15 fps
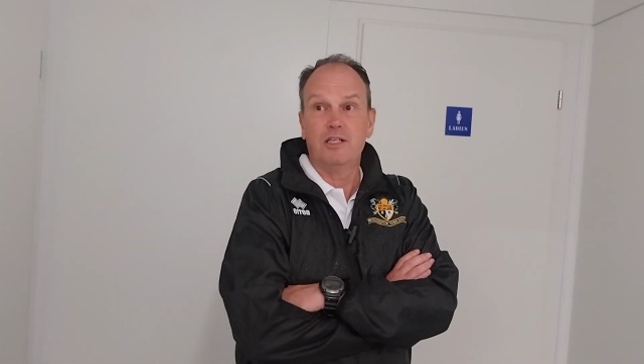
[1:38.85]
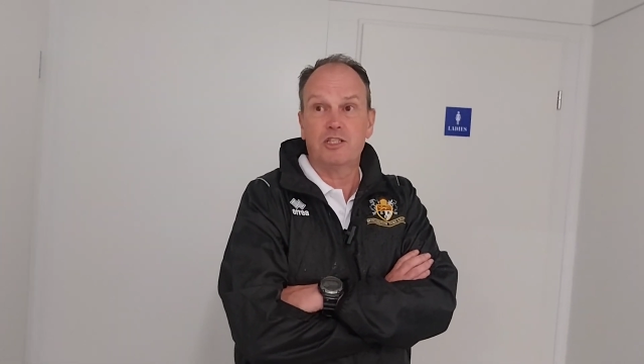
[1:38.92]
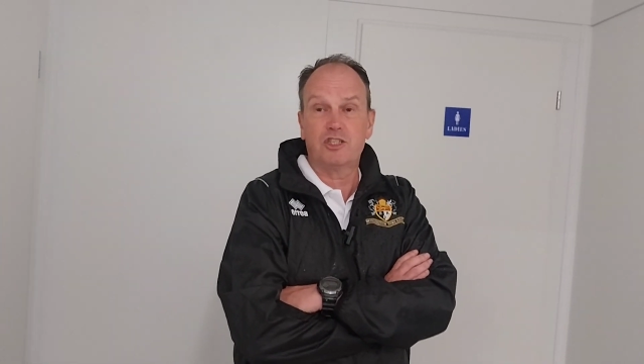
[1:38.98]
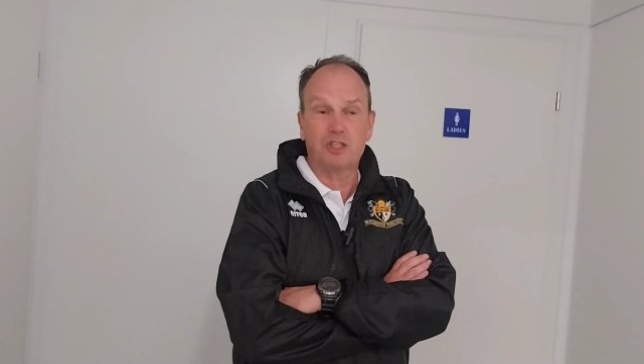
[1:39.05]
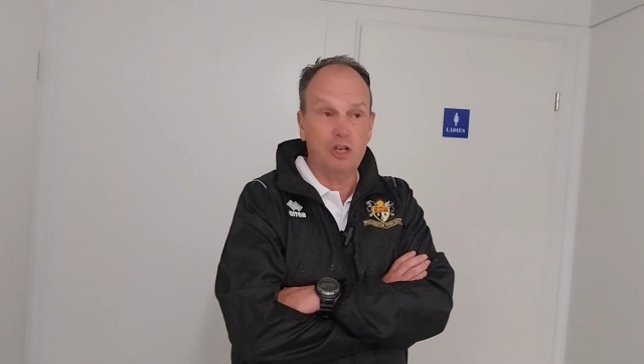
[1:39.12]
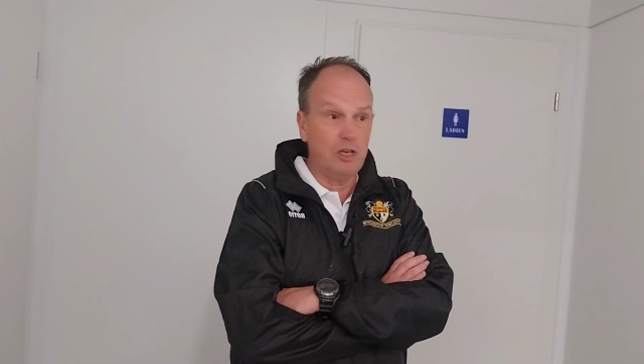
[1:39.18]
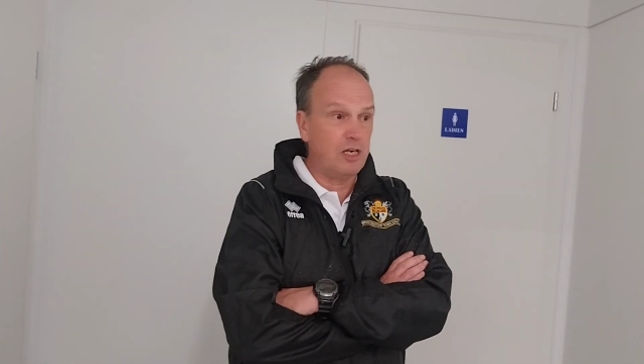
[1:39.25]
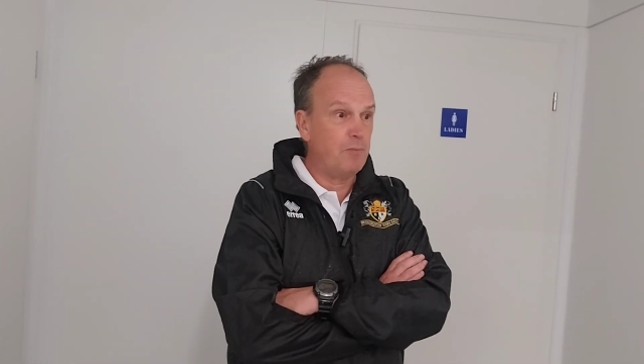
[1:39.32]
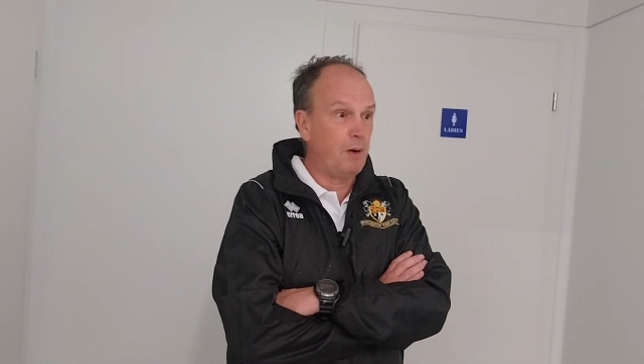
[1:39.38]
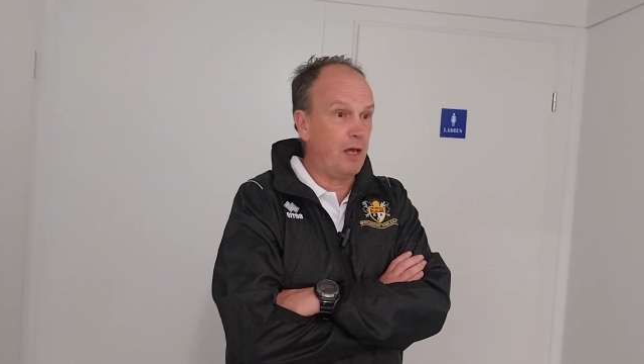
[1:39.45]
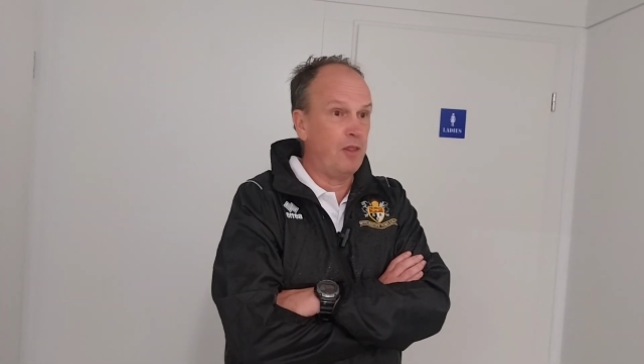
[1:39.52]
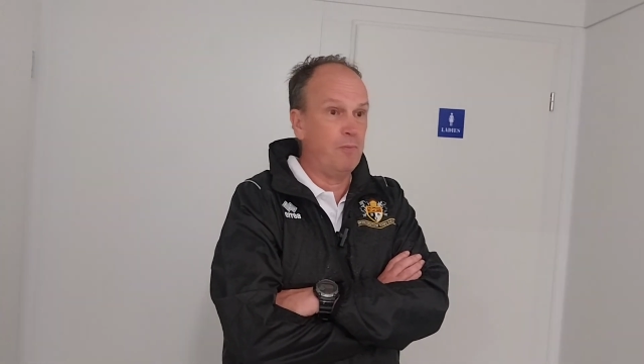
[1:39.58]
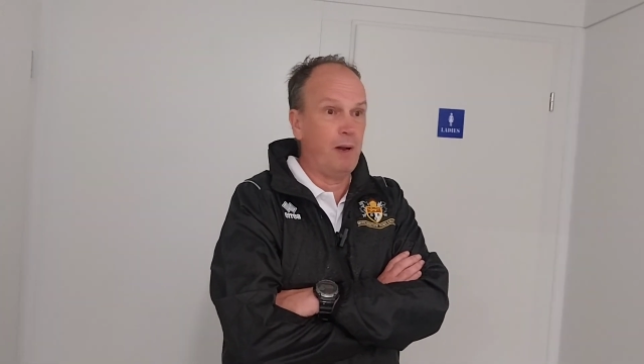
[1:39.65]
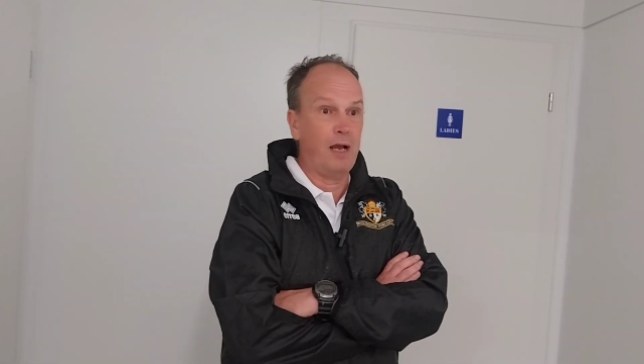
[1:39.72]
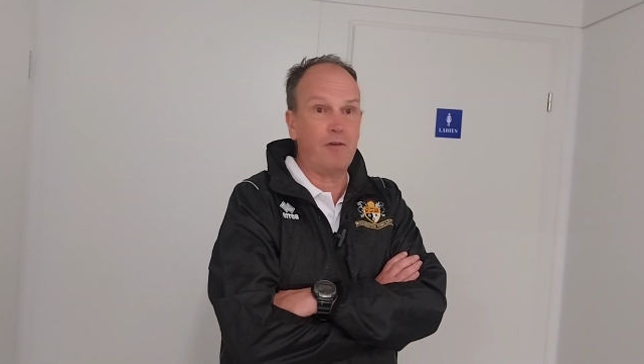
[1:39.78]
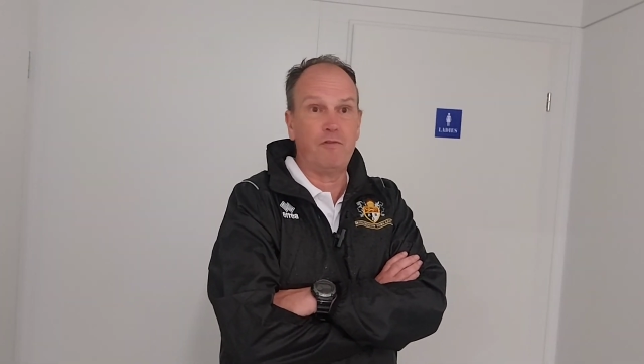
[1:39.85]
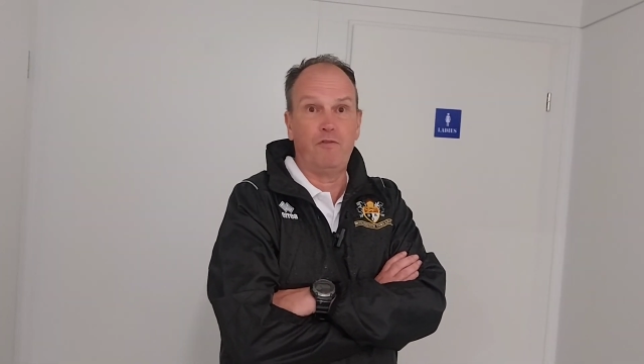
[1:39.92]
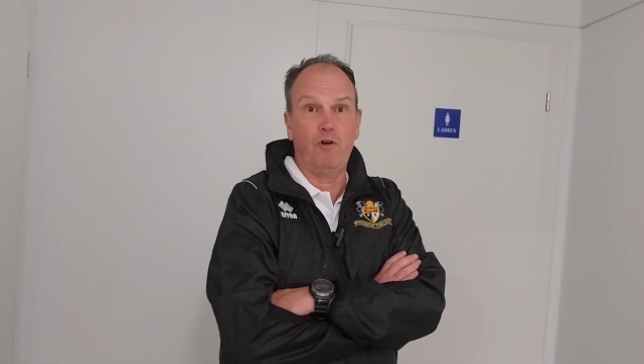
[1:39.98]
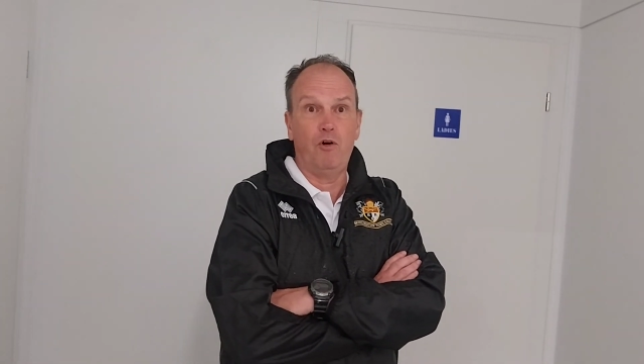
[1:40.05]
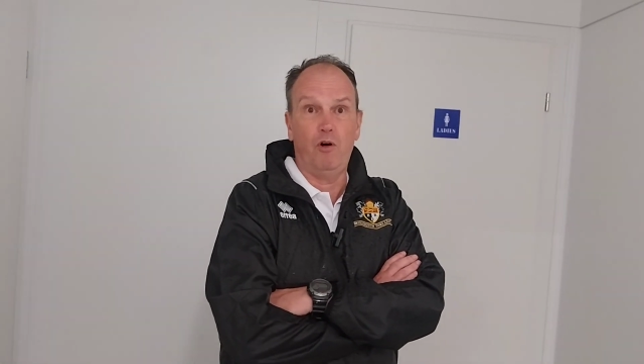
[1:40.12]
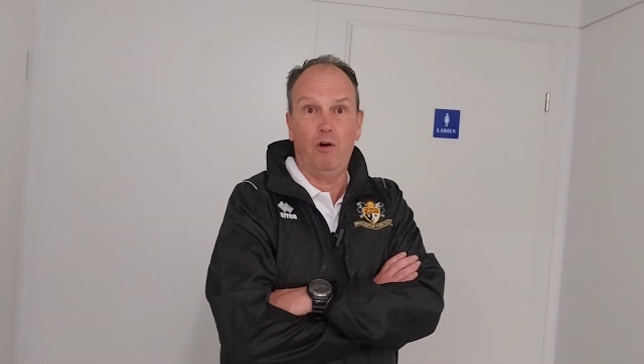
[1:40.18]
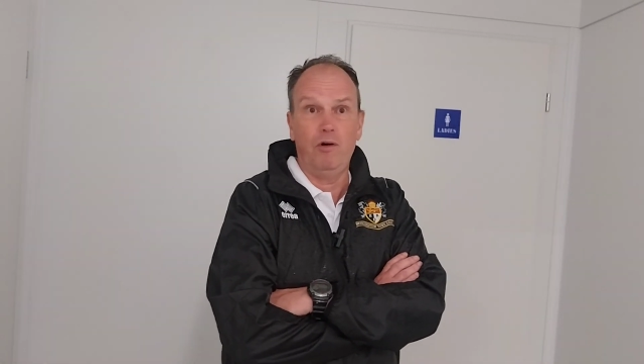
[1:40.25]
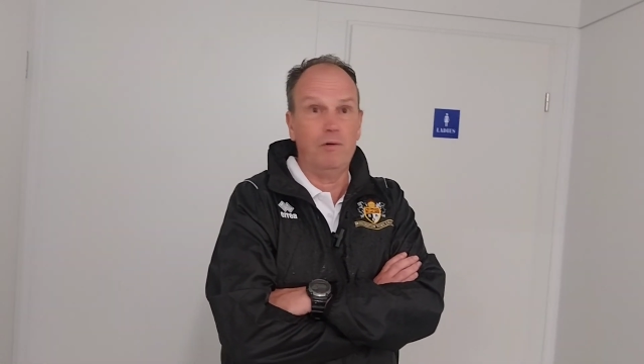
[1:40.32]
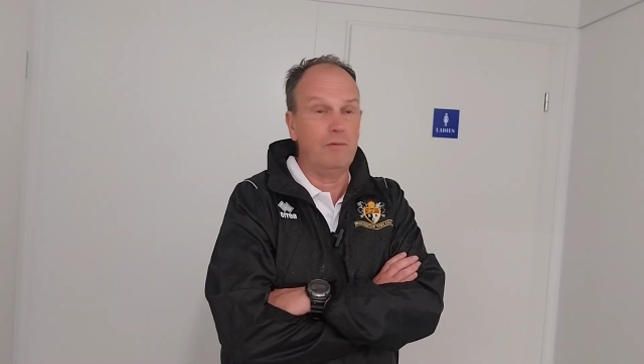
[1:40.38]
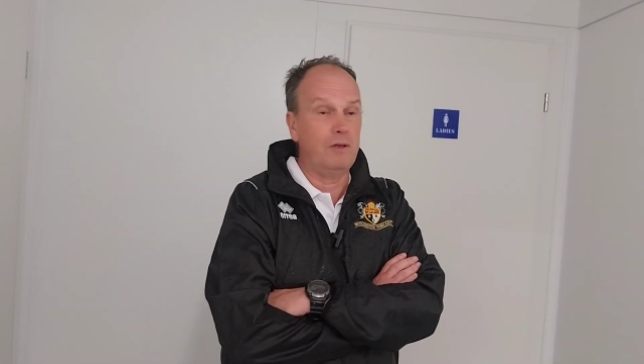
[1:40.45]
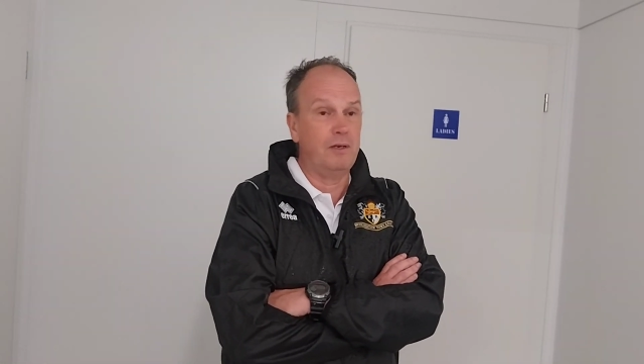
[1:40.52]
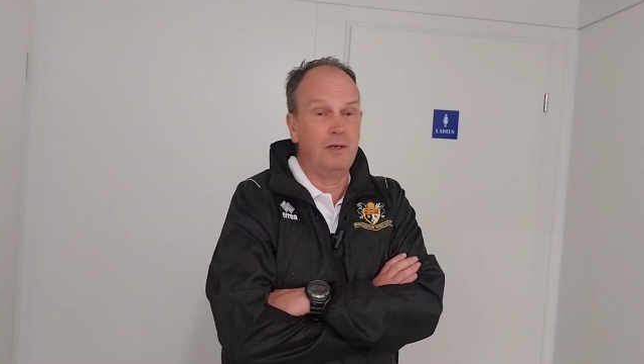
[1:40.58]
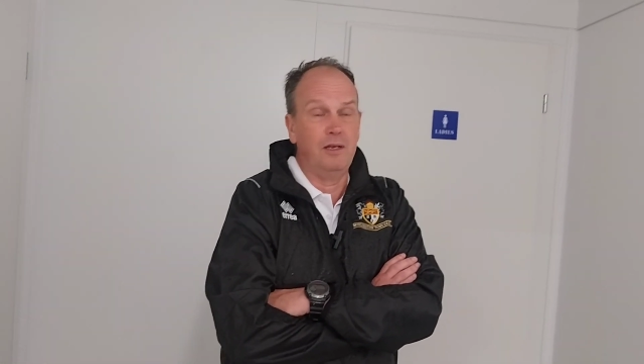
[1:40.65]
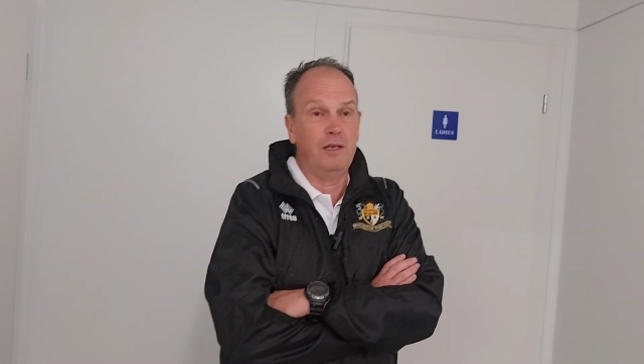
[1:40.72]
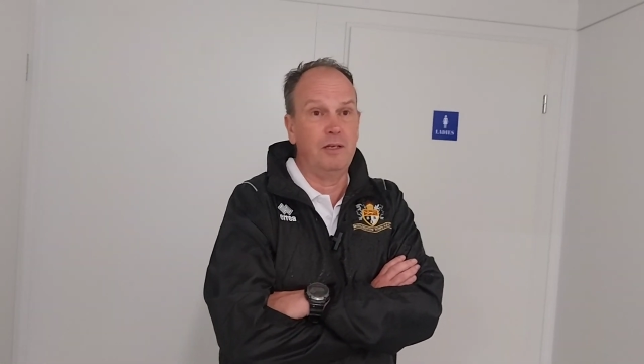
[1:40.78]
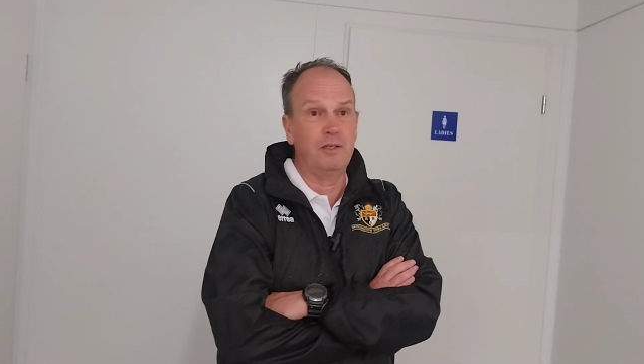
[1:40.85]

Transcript: certainly by the back four, and